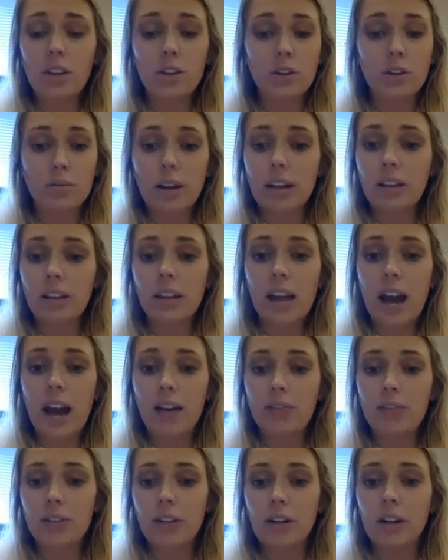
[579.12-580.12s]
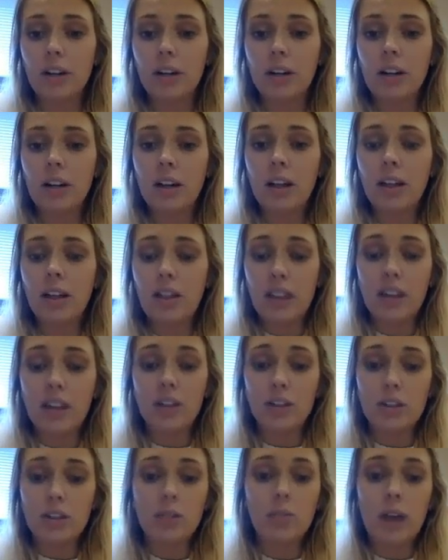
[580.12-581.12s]
directly after, they
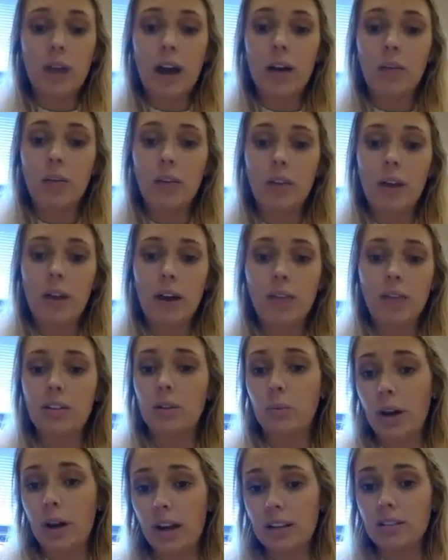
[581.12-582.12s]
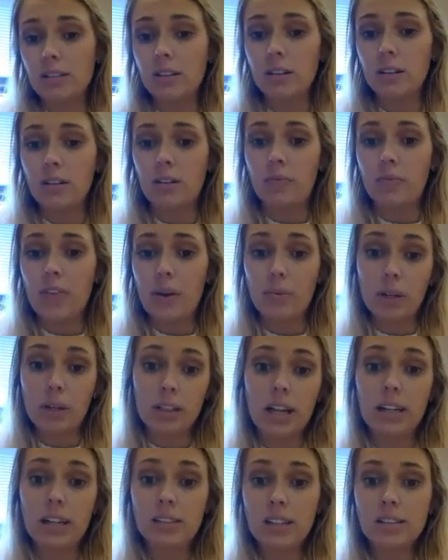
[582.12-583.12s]
could do that without having to wait until they
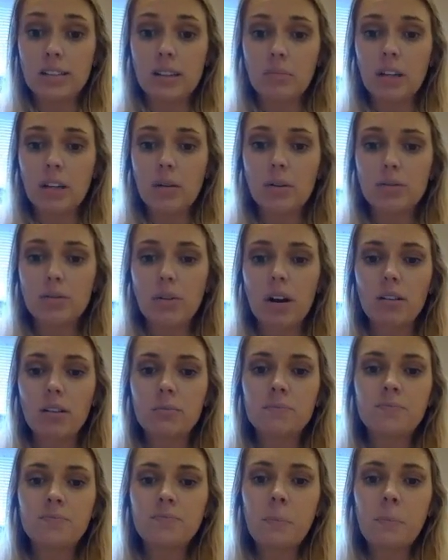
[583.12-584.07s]
realized that something was wrong.